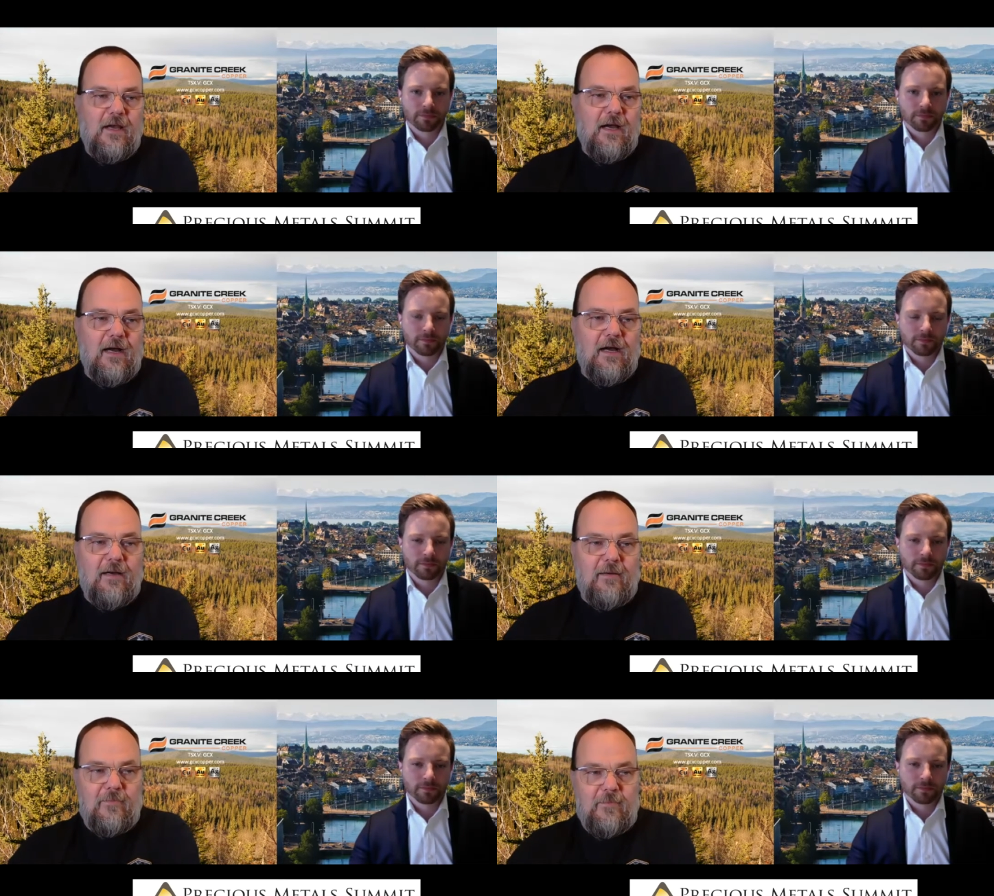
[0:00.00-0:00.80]

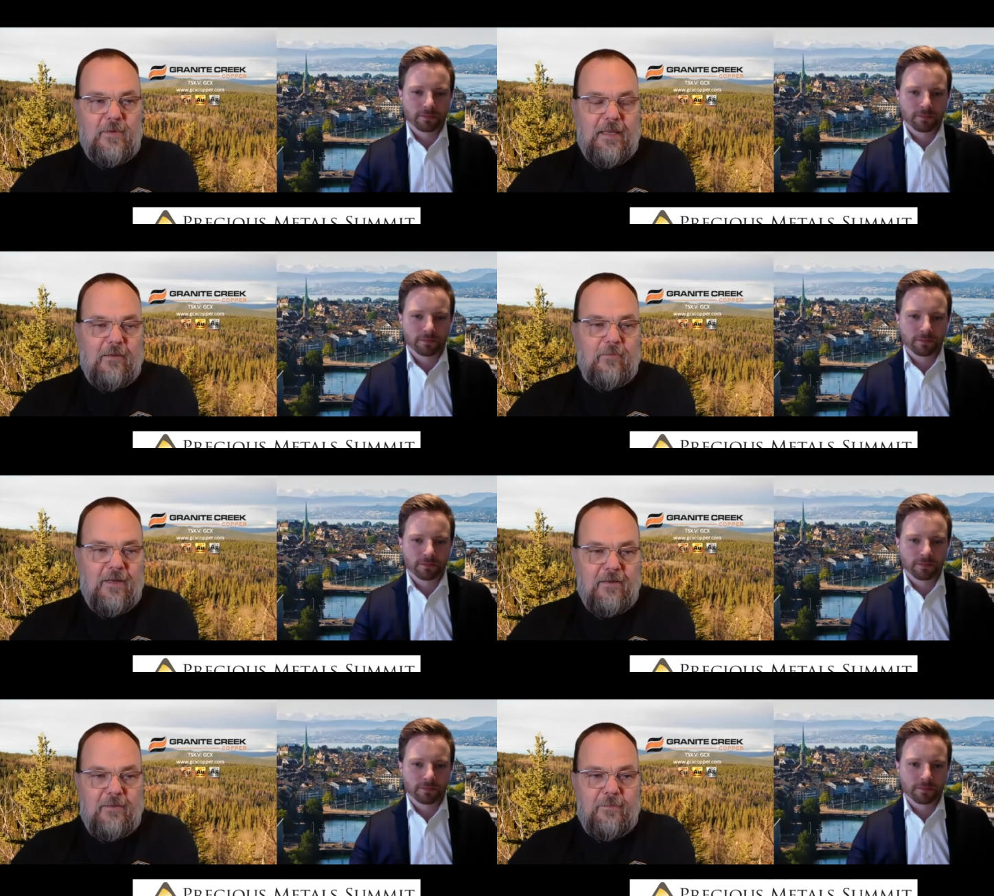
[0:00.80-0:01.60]
Speaker 1: Um,
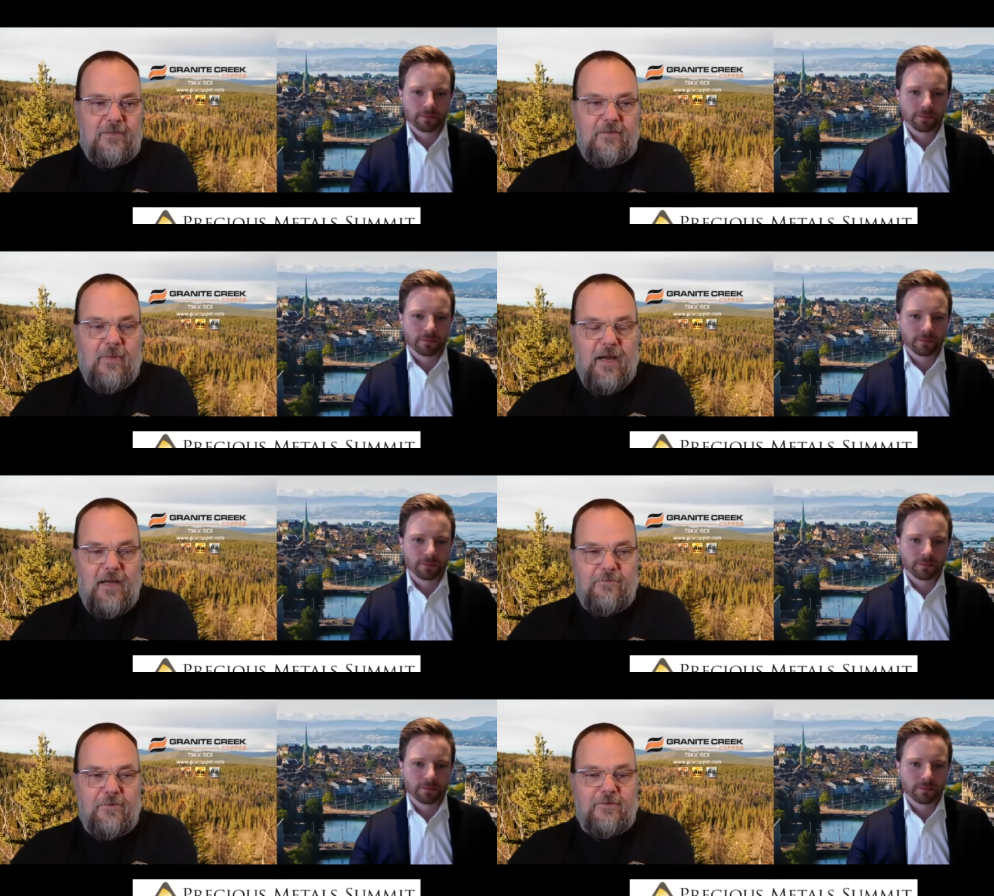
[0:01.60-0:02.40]
when the Minto
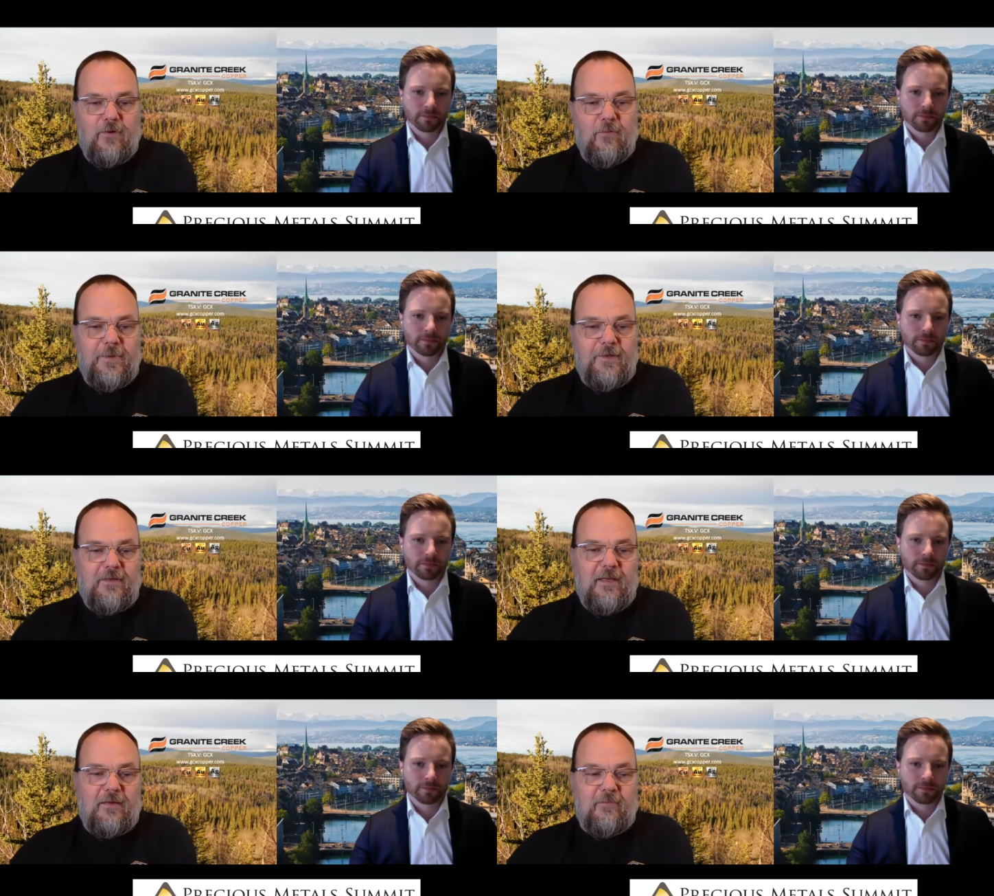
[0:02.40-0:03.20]
mine first
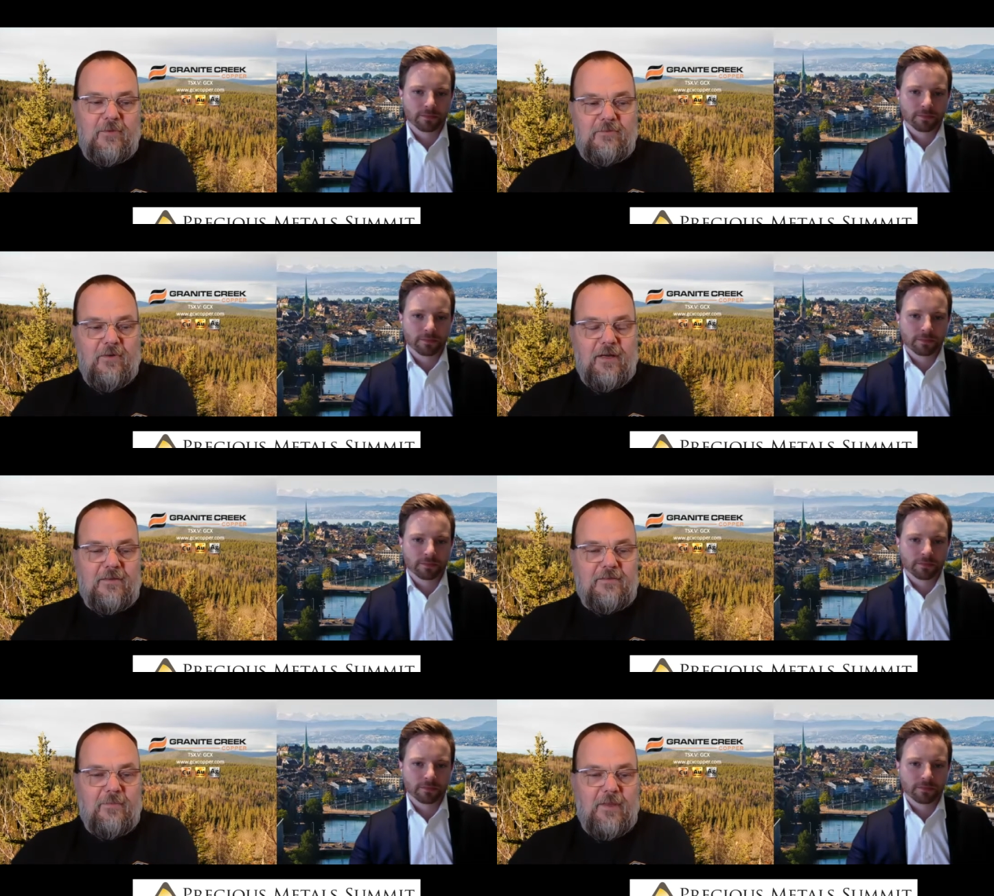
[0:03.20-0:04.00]
opened, it was
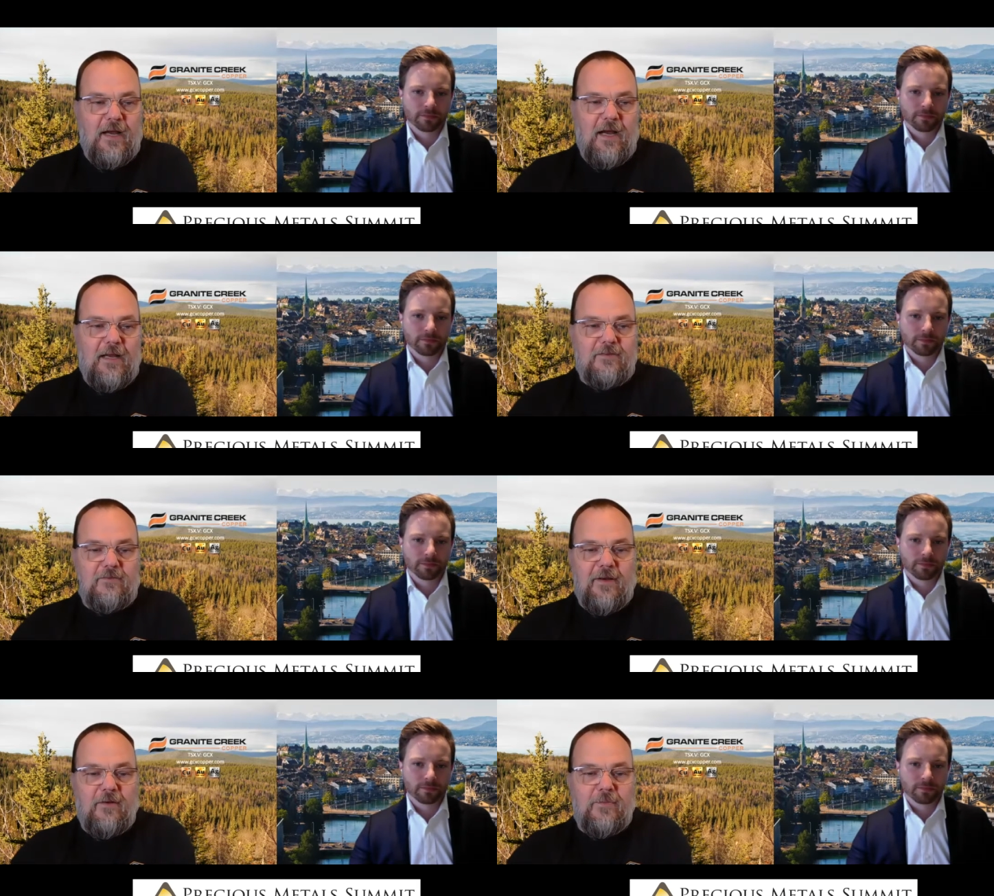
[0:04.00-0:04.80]
running some of the highest
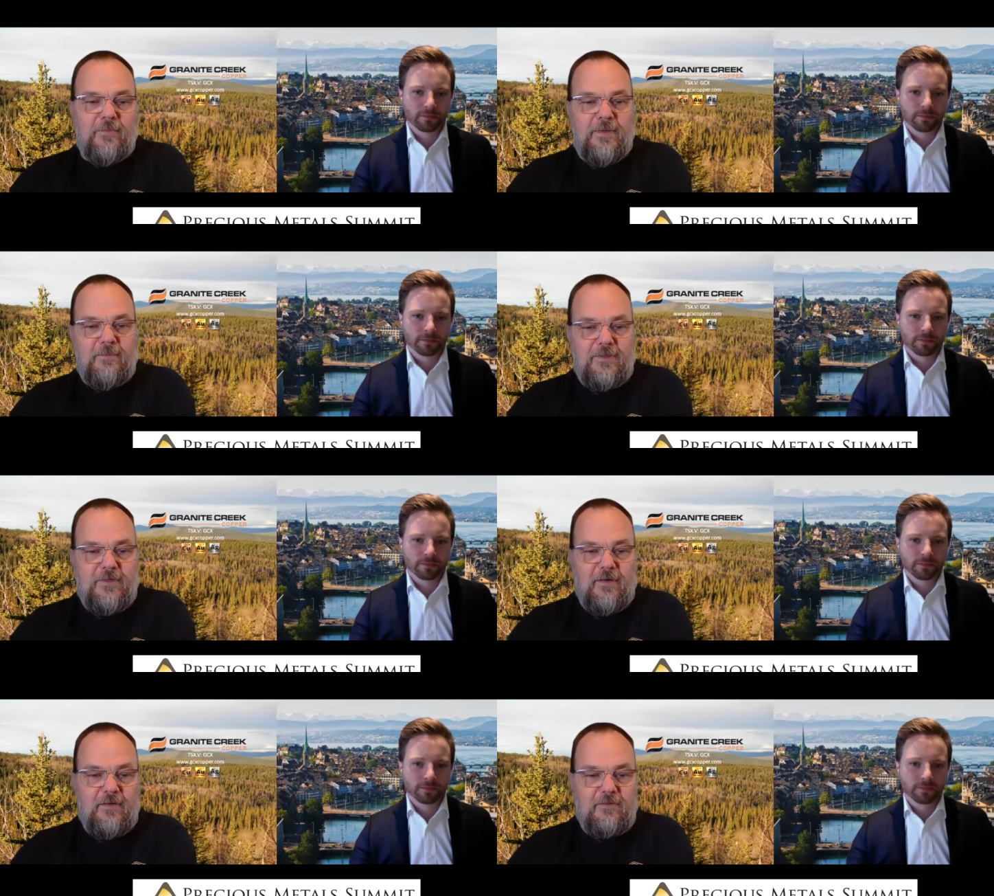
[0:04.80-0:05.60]
grade open pit
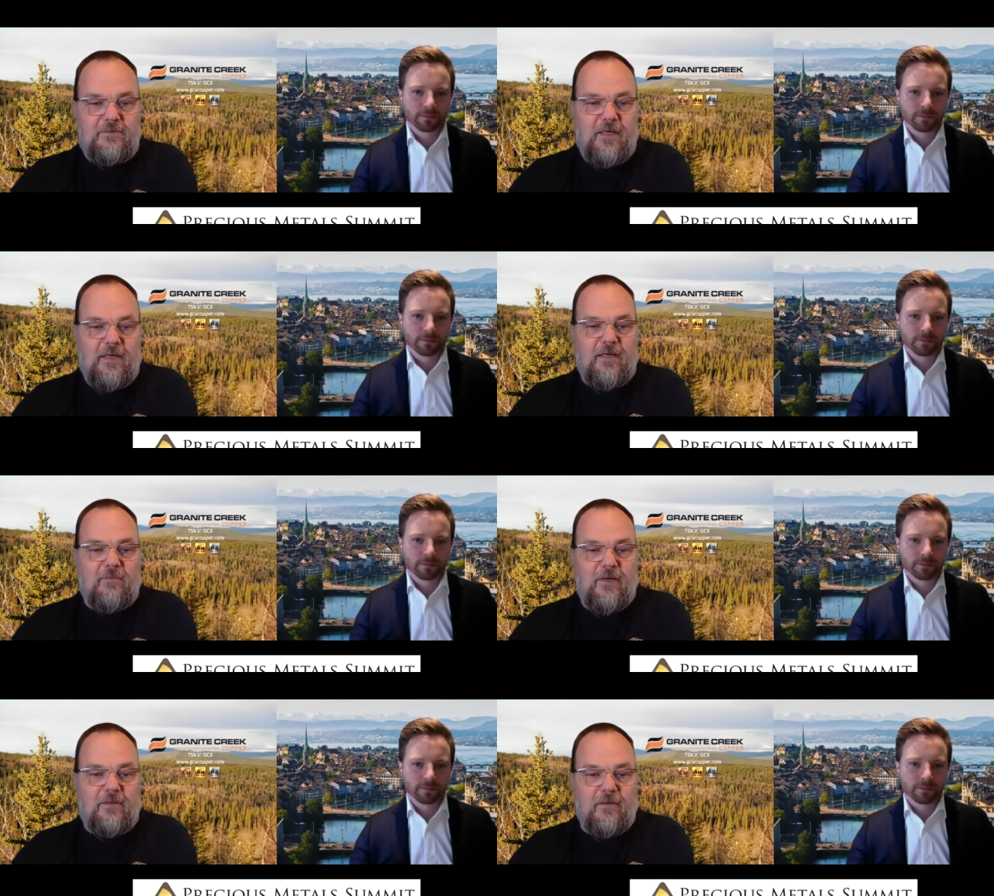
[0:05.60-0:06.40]
material
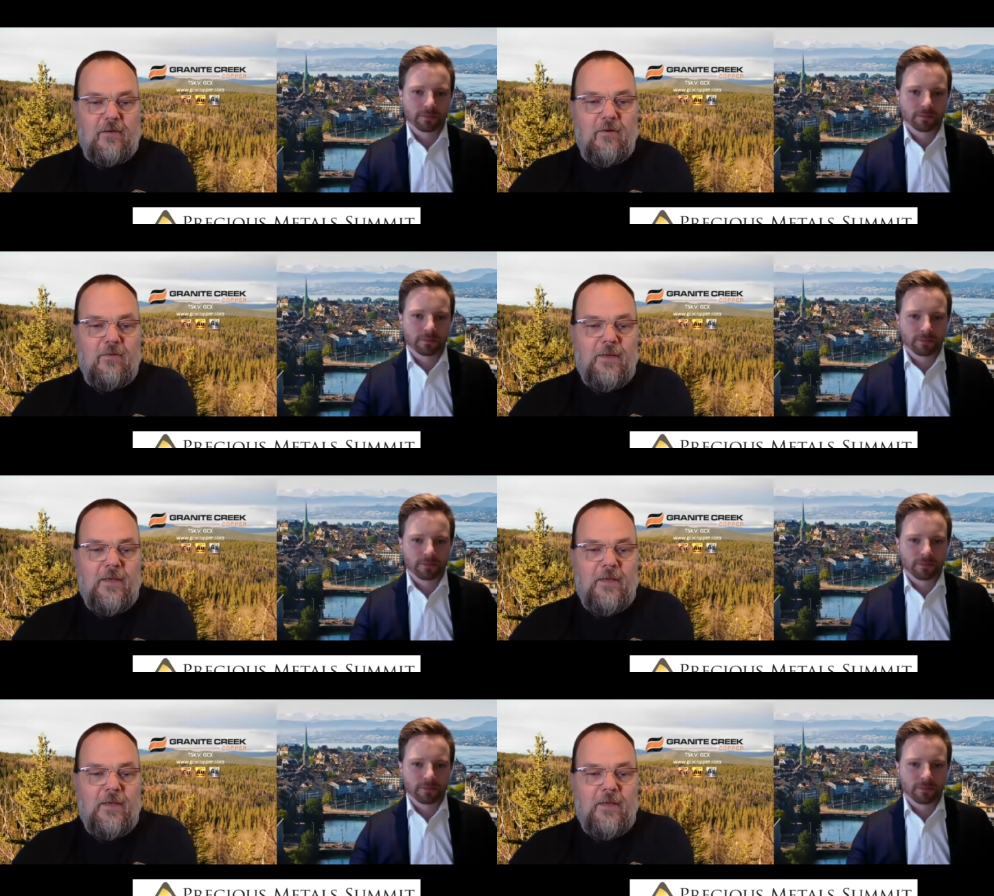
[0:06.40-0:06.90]
um, on the globe.